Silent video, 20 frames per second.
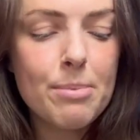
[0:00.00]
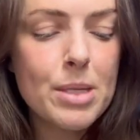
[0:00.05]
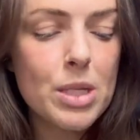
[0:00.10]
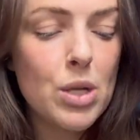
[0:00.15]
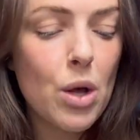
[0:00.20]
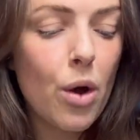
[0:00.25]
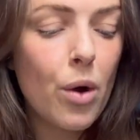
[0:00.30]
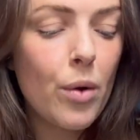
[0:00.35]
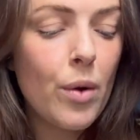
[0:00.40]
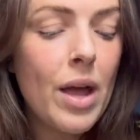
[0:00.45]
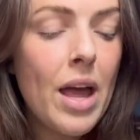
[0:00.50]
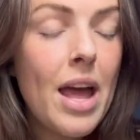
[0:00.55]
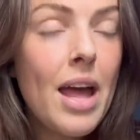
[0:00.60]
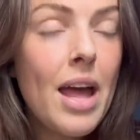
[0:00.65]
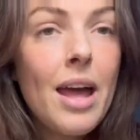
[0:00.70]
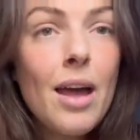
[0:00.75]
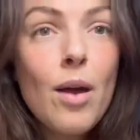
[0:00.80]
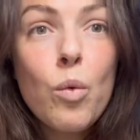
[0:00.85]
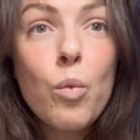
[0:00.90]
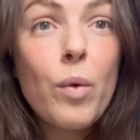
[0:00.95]
So
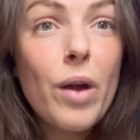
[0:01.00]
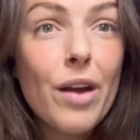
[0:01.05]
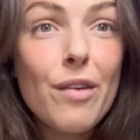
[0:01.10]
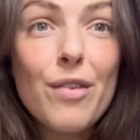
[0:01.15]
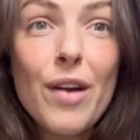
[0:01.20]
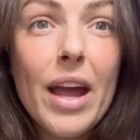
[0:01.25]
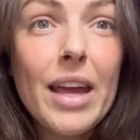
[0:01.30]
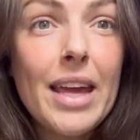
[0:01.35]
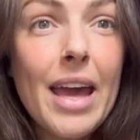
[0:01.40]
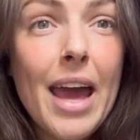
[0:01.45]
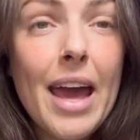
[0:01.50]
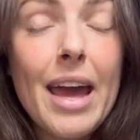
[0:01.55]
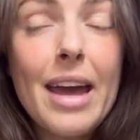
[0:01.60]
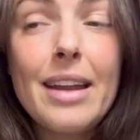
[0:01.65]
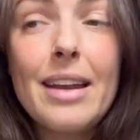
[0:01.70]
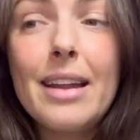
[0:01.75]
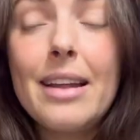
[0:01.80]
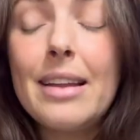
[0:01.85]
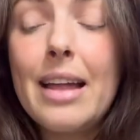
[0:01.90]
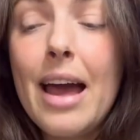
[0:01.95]
wherever I
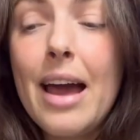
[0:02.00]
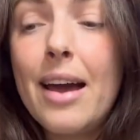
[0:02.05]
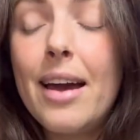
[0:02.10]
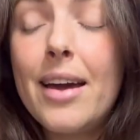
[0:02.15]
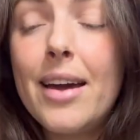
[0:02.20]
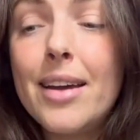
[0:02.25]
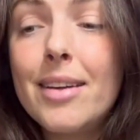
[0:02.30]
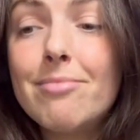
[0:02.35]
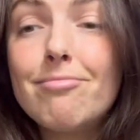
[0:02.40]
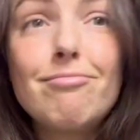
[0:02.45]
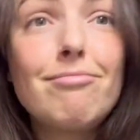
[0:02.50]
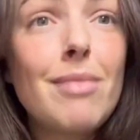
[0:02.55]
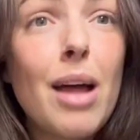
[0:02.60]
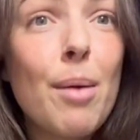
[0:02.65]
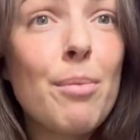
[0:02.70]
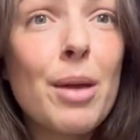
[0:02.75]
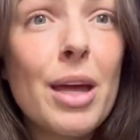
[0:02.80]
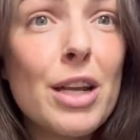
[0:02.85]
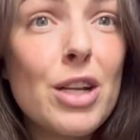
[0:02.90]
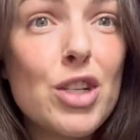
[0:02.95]
can,
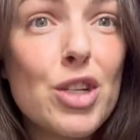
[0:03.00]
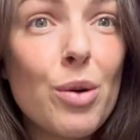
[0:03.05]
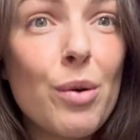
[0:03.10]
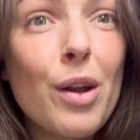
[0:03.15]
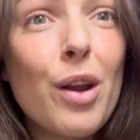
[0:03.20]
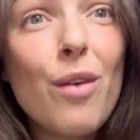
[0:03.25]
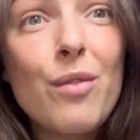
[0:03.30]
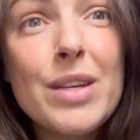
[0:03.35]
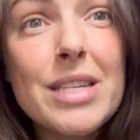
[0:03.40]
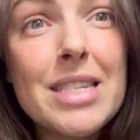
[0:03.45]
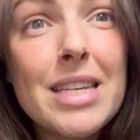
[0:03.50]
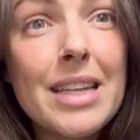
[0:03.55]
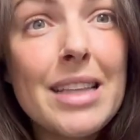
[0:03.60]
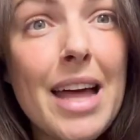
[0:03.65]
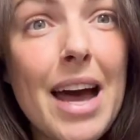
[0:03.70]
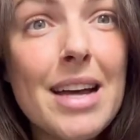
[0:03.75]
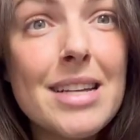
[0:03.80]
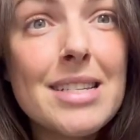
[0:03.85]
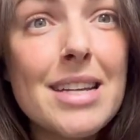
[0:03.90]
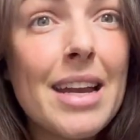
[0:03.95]
I'm gonna do it. Obviously
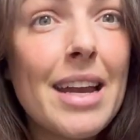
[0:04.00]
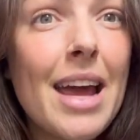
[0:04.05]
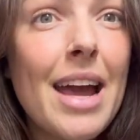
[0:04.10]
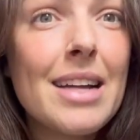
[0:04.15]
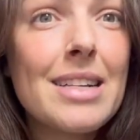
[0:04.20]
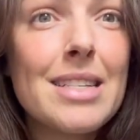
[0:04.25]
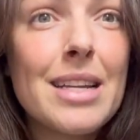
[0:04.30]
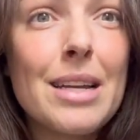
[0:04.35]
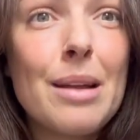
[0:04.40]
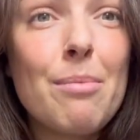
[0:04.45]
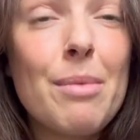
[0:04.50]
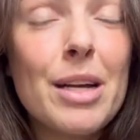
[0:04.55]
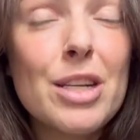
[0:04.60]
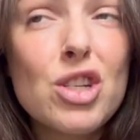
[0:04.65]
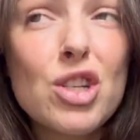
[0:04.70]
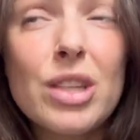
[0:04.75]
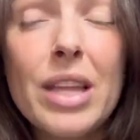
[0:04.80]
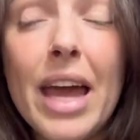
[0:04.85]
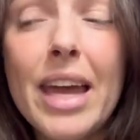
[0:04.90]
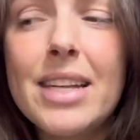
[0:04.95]
last night I had dinner
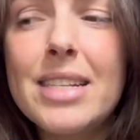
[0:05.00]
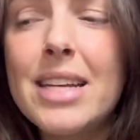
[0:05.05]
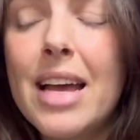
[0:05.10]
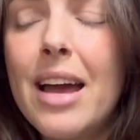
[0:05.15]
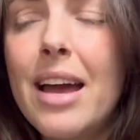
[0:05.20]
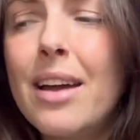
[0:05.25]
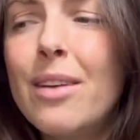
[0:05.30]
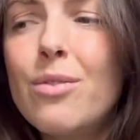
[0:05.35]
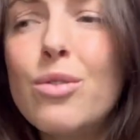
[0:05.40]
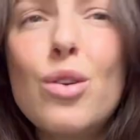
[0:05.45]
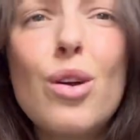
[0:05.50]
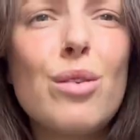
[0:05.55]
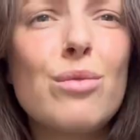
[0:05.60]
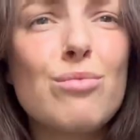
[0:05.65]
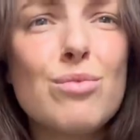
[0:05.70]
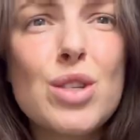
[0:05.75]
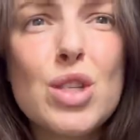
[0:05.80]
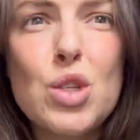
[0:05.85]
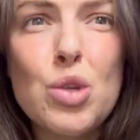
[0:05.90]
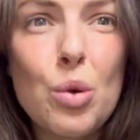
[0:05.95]
much later,
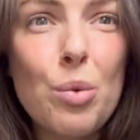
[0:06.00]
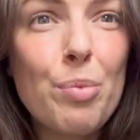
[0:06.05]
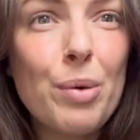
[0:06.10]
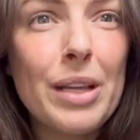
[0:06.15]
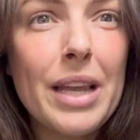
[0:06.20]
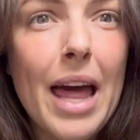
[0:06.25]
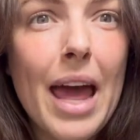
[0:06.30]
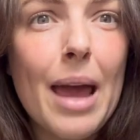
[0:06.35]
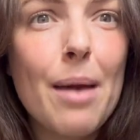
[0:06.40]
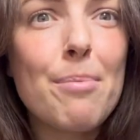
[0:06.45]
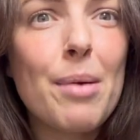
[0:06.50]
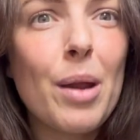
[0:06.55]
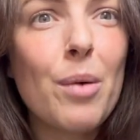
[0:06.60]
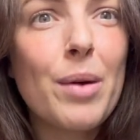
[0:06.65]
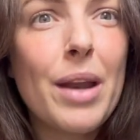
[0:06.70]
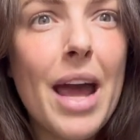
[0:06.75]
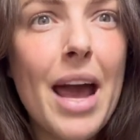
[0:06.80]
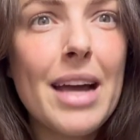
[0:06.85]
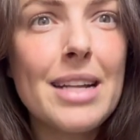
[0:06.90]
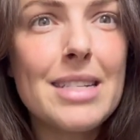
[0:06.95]
not super late, but I
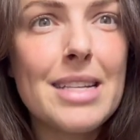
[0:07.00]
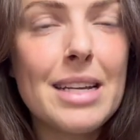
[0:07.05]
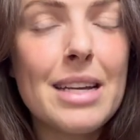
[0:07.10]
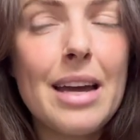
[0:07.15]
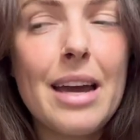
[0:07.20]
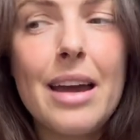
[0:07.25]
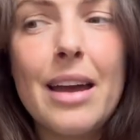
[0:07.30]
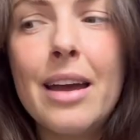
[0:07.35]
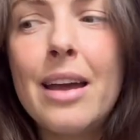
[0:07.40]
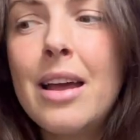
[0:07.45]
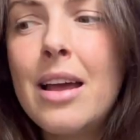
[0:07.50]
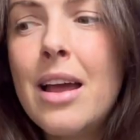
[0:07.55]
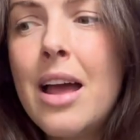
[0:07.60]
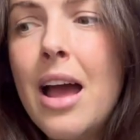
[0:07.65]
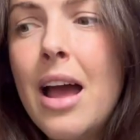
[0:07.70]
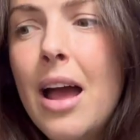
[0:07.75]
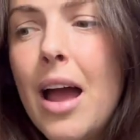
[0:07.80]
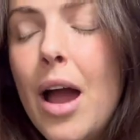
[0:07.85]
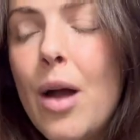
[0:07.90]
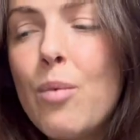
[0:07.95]
would have had dinner
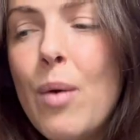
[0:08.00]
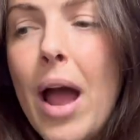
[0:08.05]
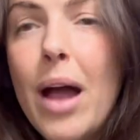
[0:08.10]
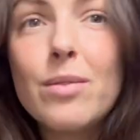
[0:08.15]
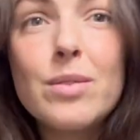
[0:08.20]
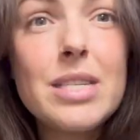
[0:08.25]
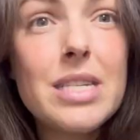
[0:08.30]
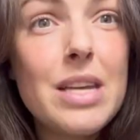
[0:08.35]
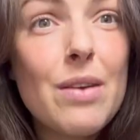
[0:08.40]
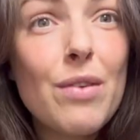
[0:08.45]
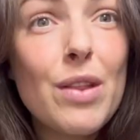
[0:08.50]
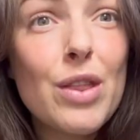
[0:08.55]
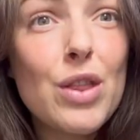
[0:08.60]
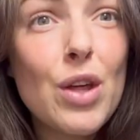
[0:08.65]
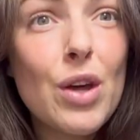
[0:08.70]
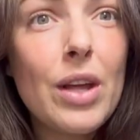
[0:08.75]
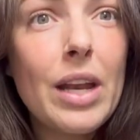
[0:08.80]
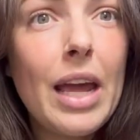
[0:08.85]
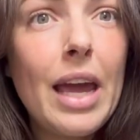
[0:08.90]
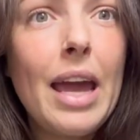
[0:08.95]
around
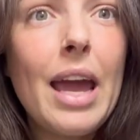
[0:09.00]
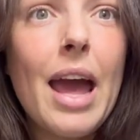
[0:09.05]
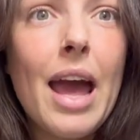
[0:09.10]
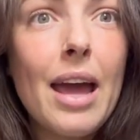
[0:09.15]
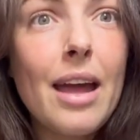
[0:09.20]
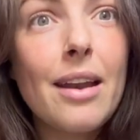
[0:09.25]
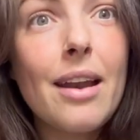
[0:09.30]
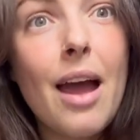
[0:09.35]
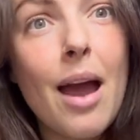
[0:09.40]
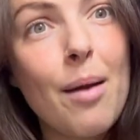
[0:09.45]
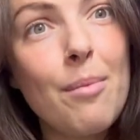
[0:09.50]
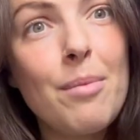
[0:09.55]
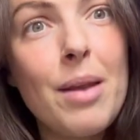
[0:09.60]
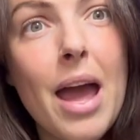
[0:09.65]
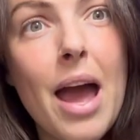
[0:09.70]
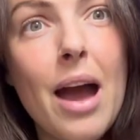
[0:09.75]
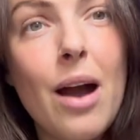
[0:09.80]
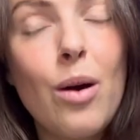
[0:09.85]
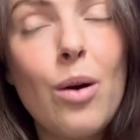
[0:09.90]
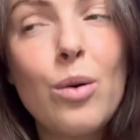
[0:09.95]
7:30, and I'm
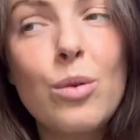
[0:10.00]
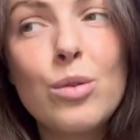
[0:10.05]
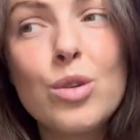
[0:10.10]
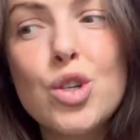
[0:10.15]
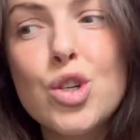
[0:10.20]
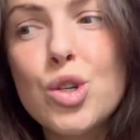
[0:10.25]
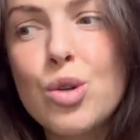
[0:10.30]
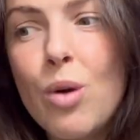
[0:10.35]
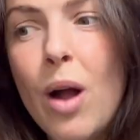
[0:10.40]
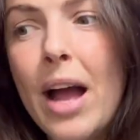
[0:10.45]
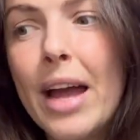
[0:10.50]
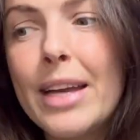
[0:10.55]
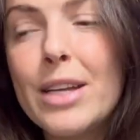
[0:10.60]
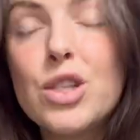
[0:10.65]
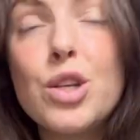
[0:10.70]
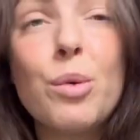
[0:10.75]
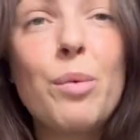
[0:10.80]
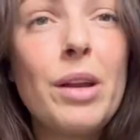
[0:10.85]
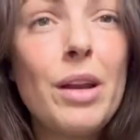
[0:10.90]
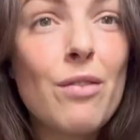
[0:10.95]
now trying
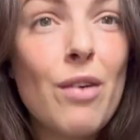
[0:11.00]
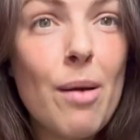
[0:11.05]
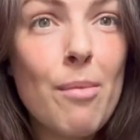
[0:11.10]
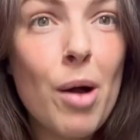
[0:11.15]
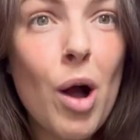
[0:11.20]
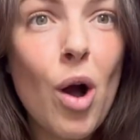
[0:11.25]
to, whenever I'm at